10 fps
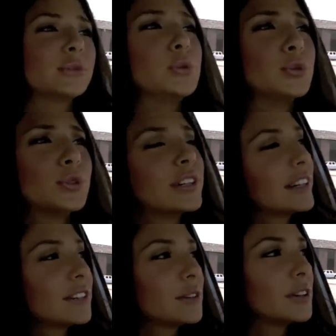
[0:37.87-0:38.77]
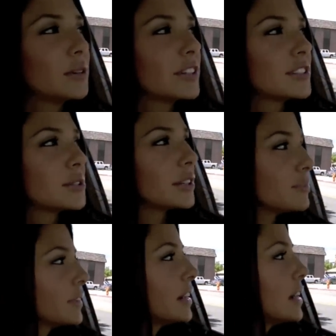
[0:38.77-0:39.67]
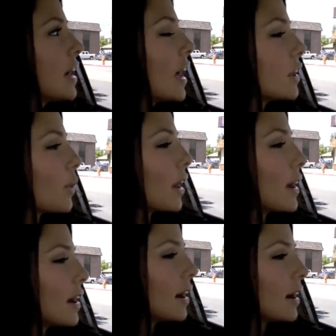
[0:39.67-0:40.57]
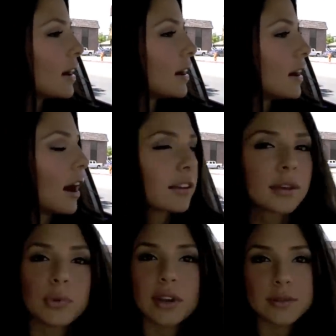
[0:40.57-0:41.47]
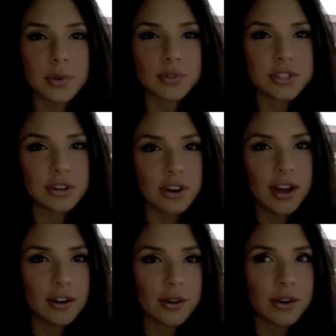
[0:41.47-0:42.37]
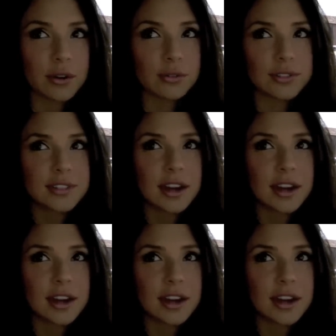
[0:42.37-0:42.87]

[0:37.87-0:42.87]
Oof, I don't know how you guys do it. Anyway, I'll keep you guys posted on how it goes.